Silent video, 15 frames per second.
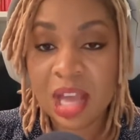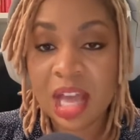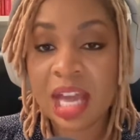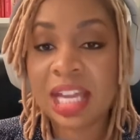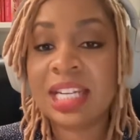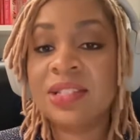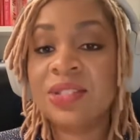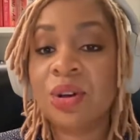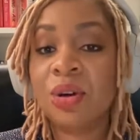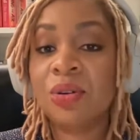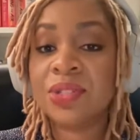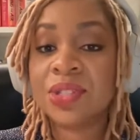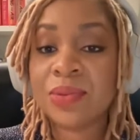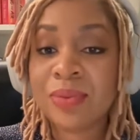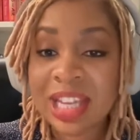and it's
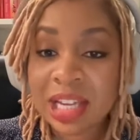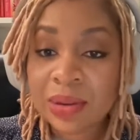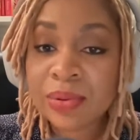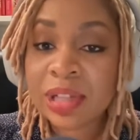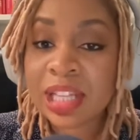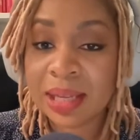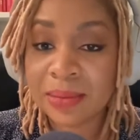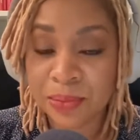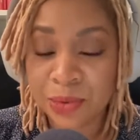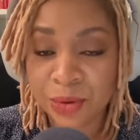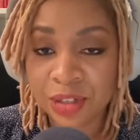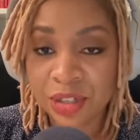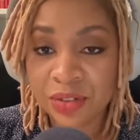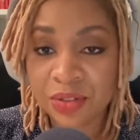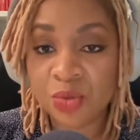also equally
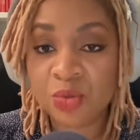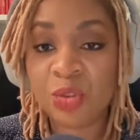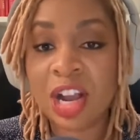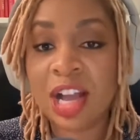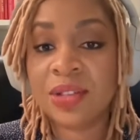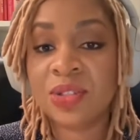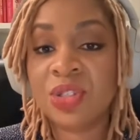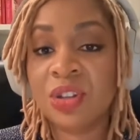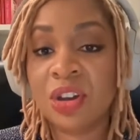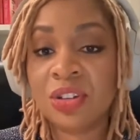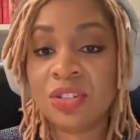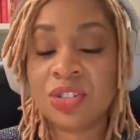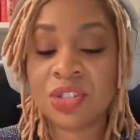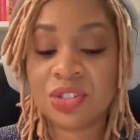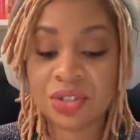important for us
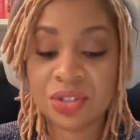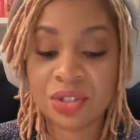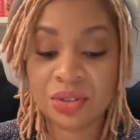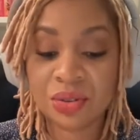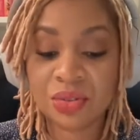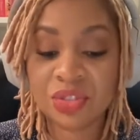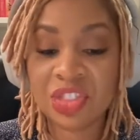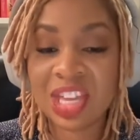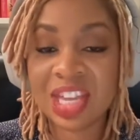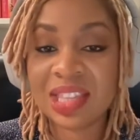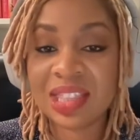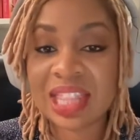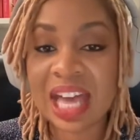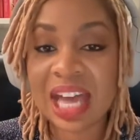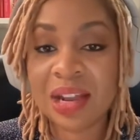not to
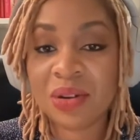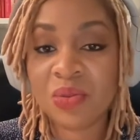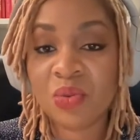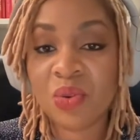think that